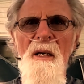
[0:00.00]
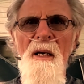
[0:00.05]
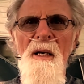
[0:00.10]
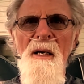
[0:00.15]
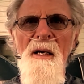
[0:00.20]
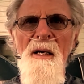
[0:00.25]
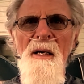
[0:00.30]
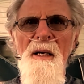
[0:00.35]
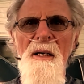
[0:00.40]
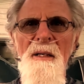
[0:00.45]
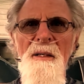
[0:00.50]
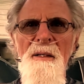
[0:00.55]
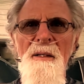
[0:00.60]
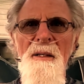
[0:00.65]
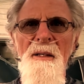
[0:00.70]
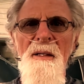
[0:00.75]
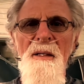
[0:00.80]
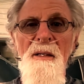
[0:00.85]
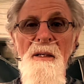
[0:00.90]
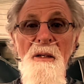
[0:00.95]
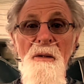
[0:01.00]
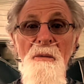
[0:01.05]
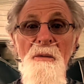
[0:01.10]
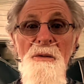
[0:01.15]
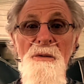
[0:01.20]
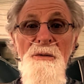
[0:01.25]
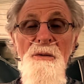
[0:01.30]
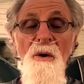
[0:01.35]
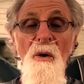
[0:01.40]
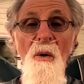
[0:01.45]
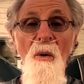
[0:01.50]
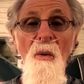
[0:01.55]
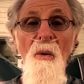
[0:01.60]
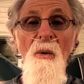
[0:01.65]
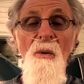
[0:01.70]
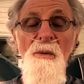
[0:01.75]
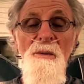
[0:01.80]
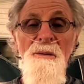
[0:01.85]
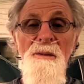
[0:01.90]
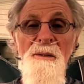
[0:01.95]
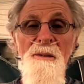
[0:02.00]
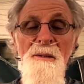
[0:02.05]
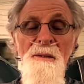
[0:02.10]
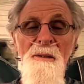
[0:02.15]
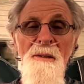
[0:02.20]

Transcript: and uh, it was cold.